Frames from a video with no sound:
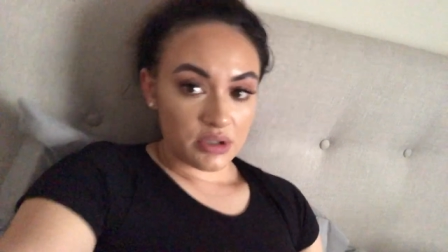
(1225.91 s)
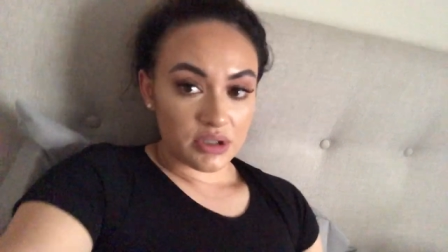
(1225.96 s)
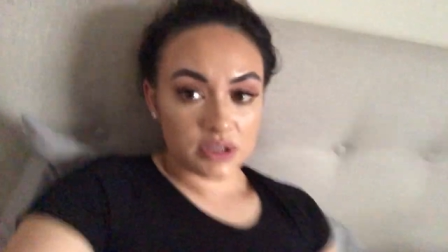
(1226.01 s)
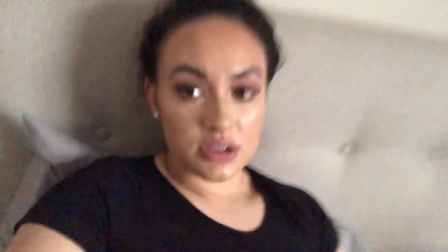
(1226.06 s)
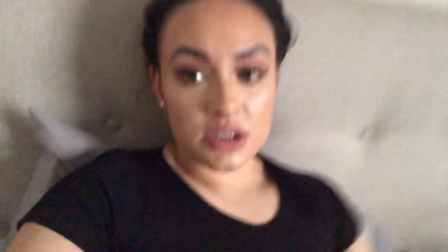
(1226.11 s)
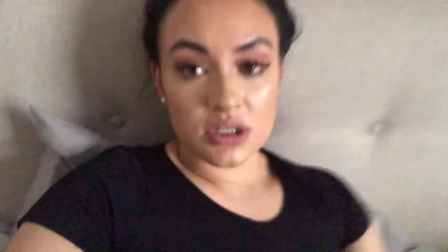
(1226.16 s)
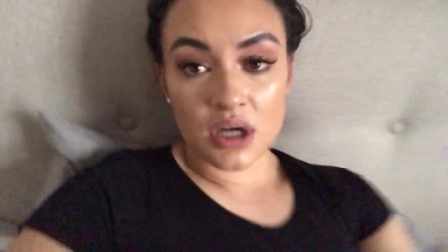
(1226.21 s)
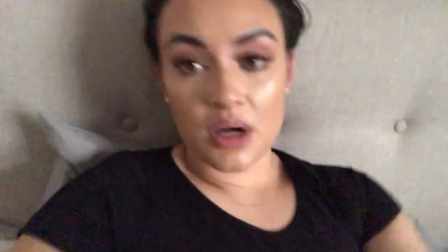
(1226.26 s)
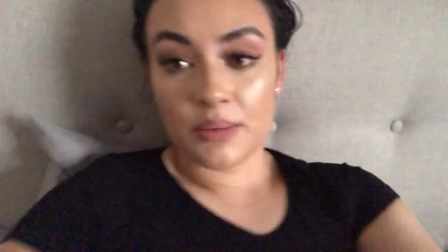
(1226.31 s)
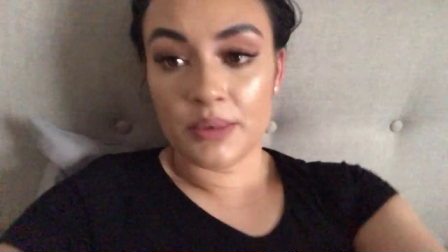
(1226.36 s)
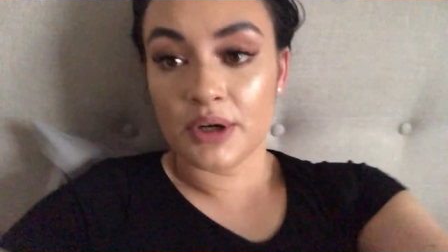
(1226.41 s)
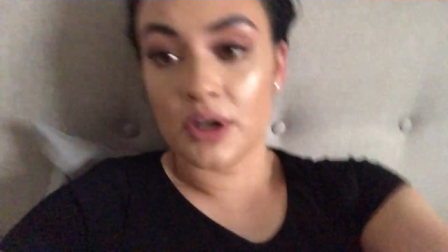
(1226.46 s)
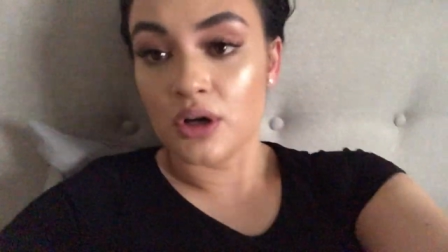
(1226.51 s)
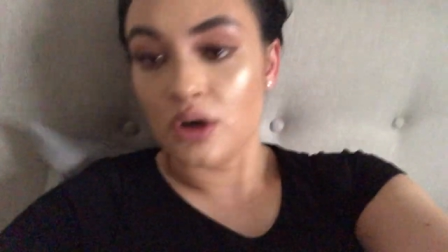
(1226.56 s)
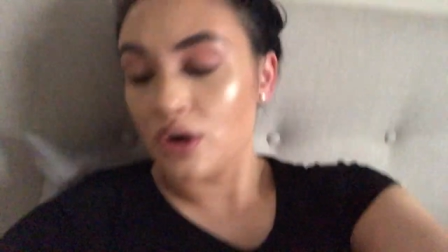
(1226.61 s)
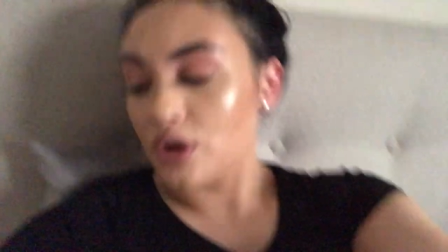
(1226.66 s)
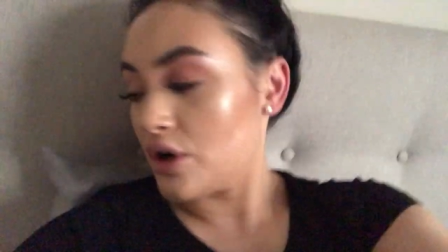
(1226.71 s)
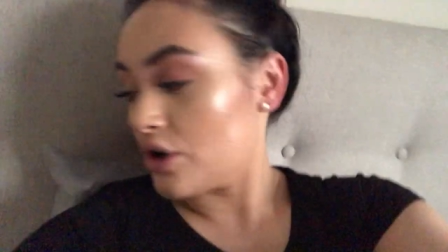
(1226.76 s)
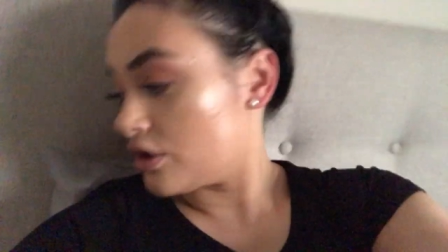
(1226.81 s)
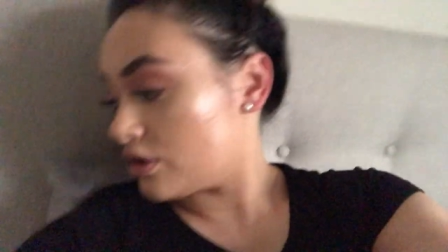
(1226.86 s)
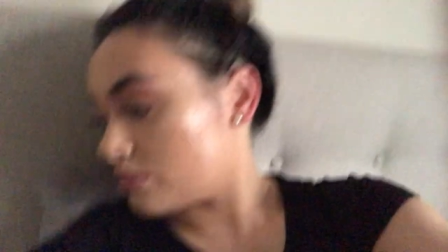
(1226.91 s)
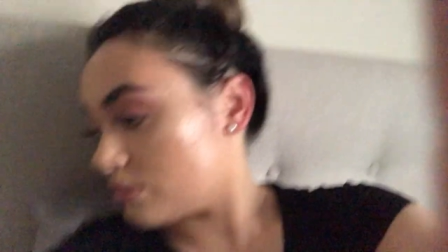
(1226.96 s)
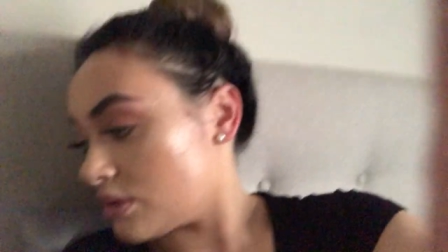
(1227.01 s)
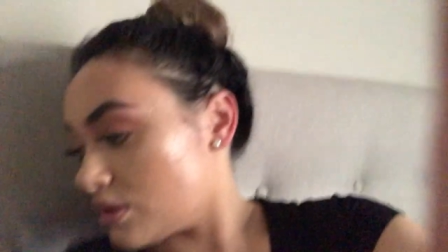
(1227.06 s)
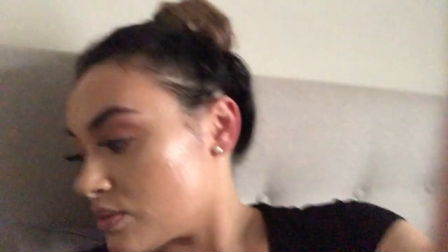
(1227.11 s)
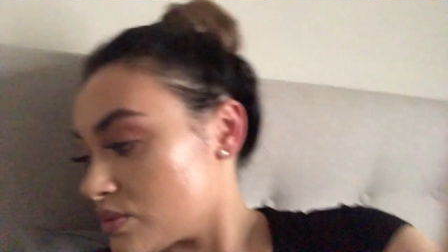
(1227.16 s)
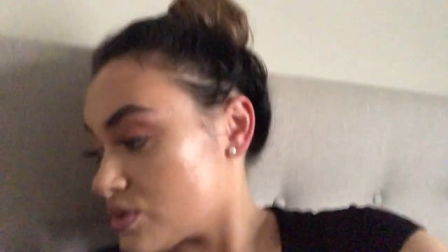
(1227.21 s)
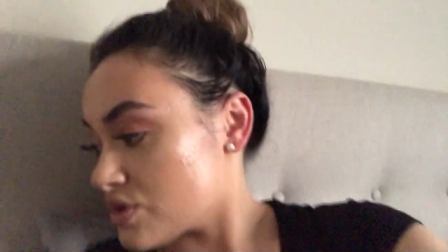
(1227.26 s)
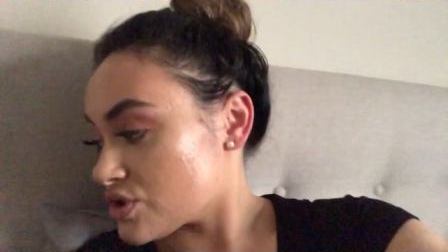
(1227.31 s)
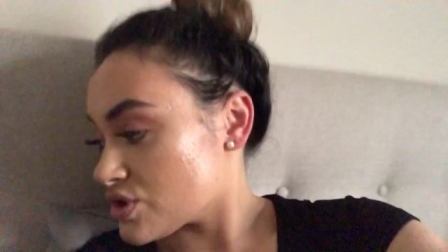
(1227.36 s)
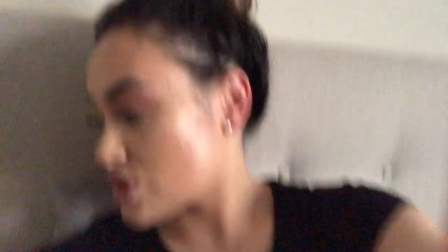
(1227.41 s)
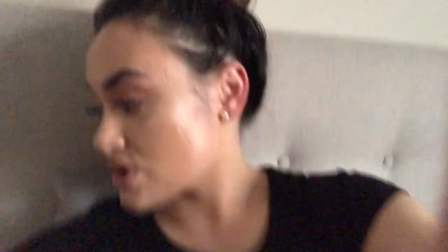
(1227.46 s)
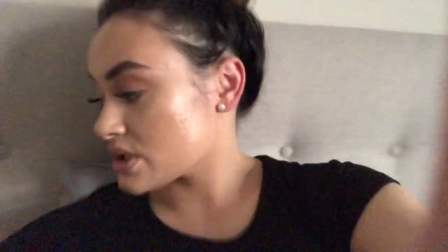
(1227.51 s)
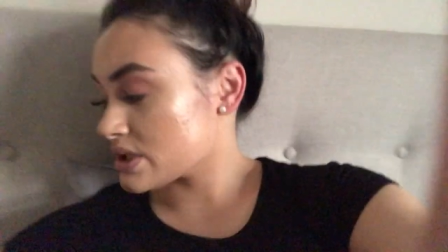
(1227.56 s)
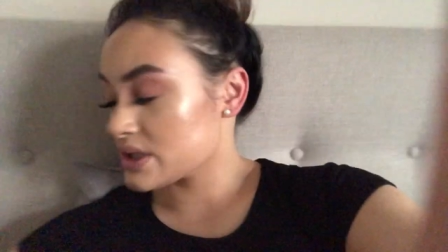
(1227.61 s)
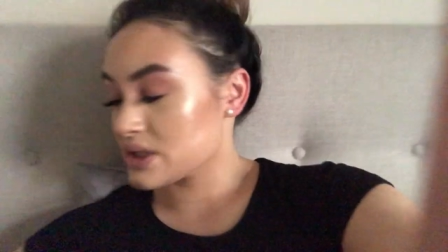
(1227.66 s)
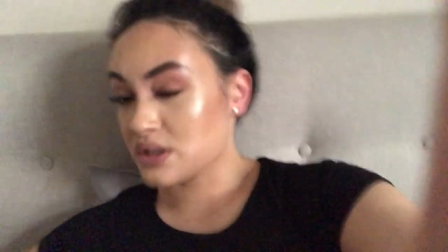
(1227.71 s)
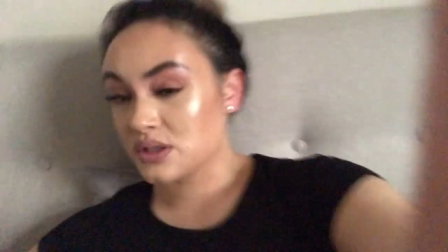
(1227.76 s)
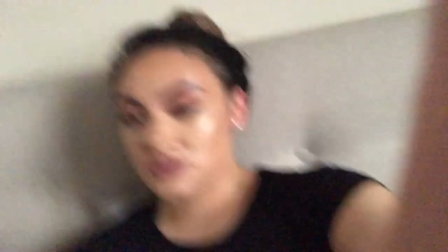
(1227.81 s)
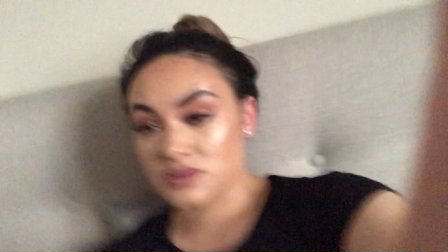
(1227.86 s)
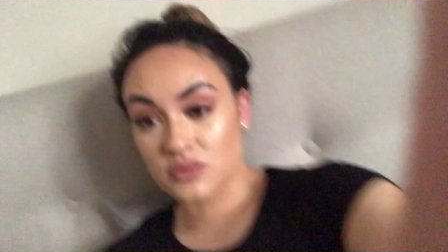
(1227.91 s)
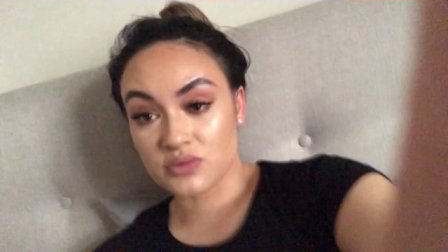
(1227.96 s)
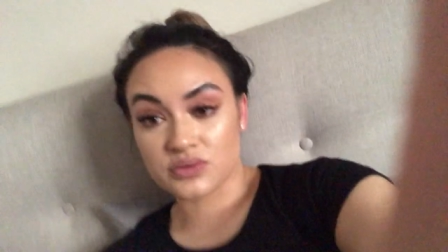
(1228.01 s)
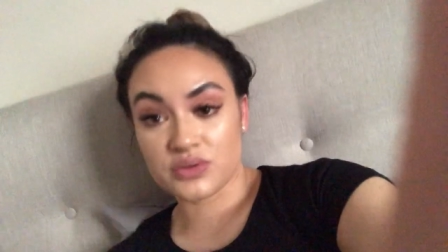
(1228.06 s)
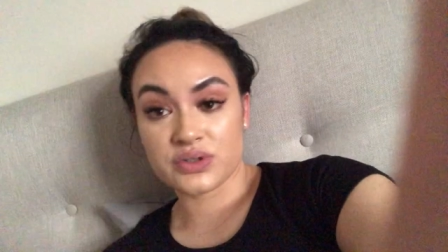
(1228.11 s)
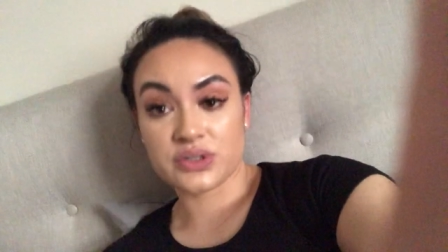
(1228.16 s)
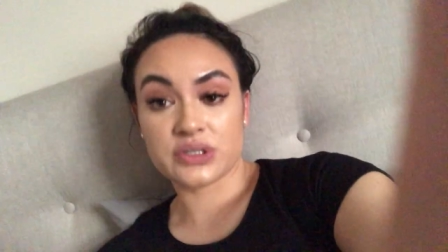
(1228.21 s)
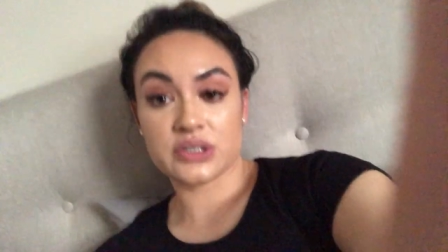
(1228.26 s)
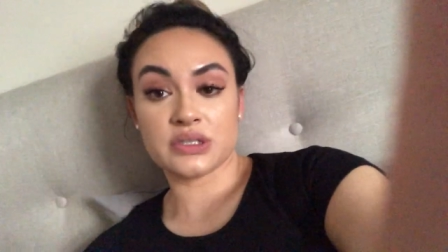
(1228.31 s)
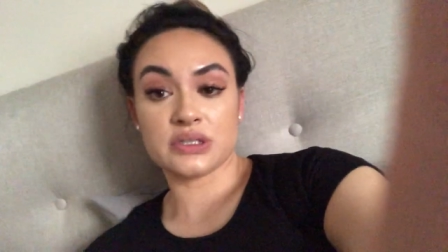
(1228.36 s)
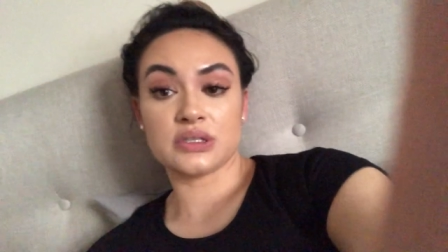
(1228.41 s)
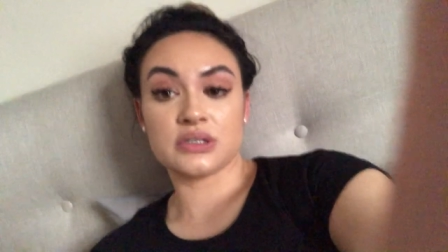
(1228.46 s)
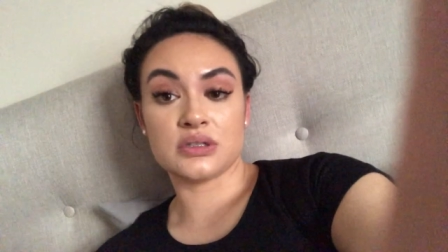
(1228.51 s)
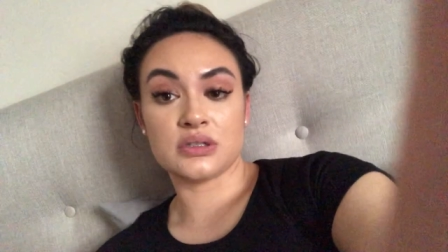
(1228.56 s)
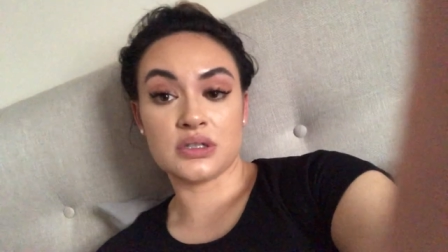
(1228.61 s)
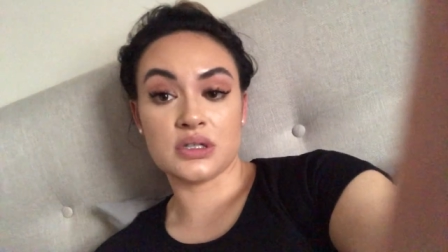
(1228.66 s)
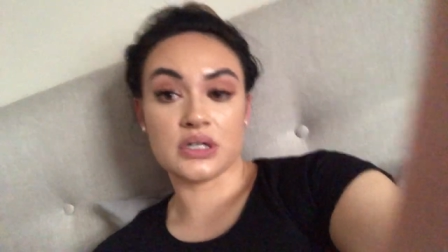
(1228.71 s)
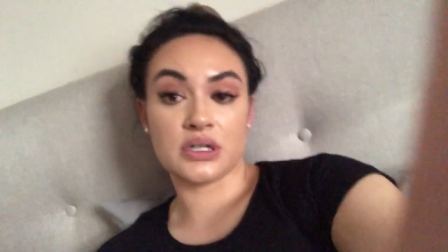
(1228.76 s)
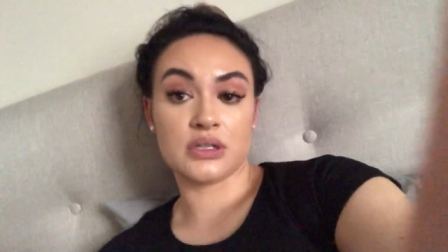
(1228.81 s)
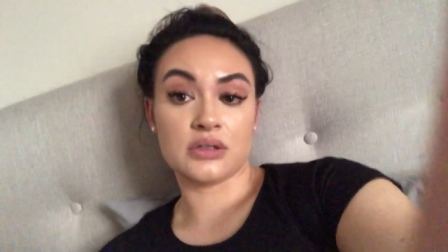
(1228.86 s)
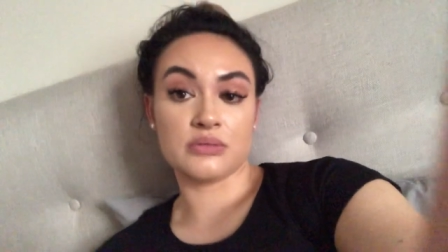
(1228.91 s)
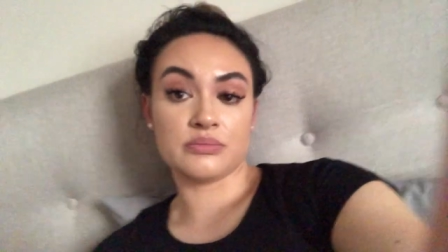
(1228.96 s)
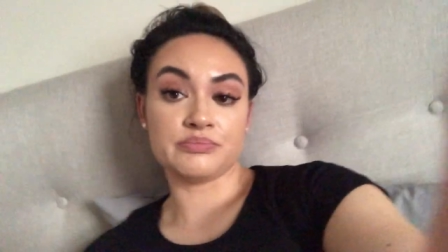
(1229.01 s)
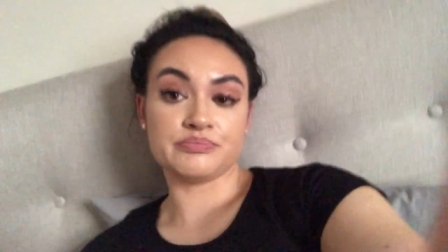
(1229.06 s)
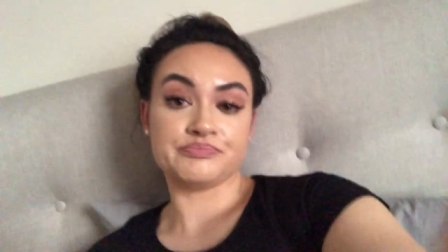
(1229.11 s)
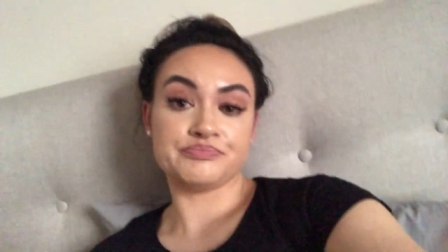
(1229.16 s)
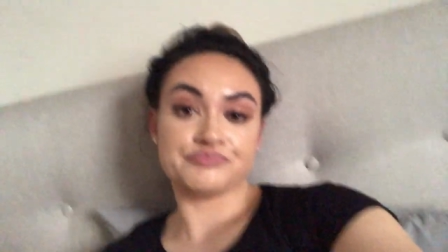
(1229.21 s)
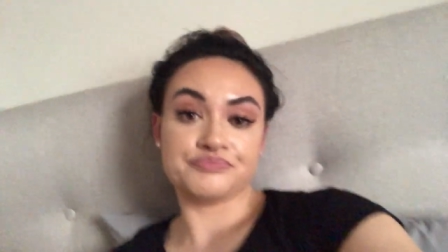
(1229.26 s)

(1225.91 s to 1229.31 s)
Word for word: by the time I got home, I was just exhausted and